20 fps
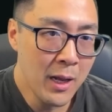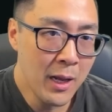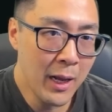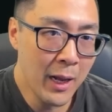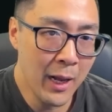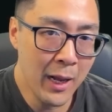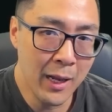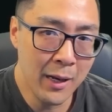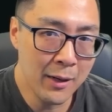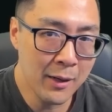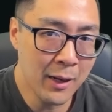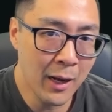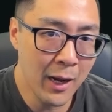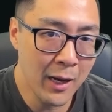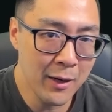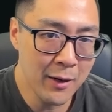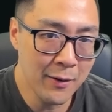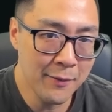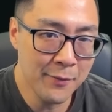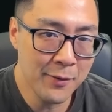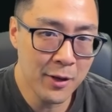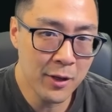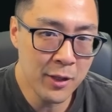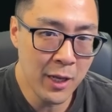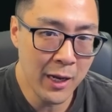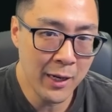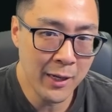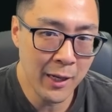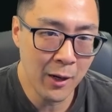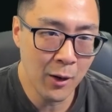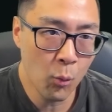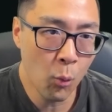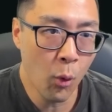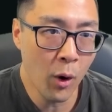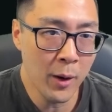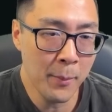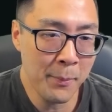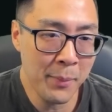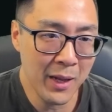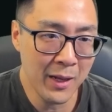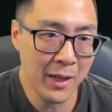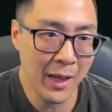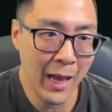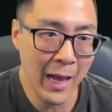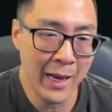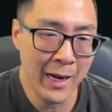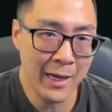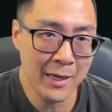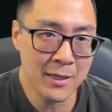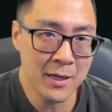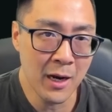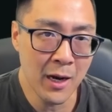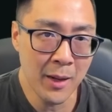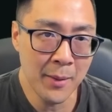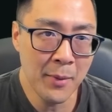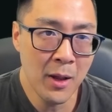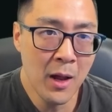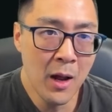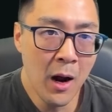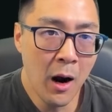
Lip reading: and kind of take it one pick at a time.